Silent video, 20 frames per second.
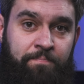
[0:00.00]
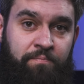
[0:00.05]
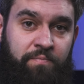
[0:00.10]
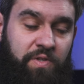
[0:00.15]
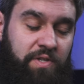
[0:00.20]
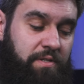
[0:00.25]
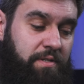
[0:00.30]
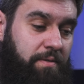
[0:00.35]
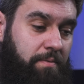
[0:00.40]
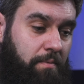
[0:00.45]

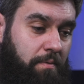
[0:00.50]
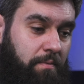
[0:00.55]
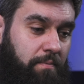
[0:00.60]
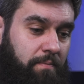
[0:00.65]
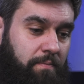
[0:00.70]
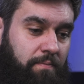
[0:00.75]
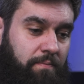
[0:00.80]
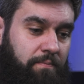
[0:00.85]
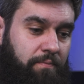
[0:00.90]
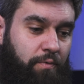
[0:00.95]
Because,
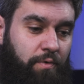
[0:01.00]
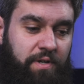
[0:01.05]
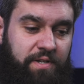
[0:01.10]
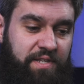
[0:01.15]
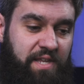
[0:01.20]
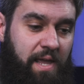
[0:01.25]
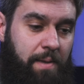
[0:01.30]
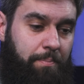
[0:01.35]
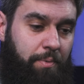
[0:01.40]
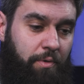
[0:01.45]
for
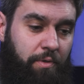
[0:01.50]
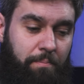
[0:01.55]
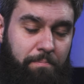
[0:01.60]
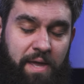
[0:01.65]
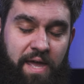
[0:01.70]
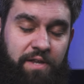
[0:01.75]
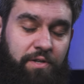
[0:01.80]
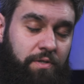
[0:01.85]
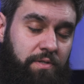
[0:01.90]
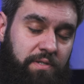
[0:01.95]
example,
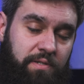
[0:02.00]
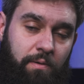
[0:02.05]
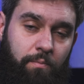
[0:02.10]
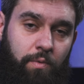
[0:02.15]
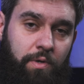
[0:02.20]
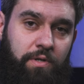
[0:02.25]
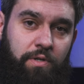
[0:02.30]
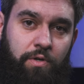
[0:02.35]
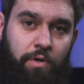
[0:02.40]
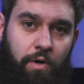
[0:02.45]
imagine
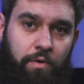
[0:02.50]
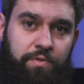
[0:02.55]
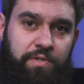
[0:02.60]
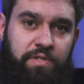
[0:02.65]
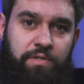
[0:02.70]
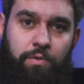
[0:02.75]
someone goes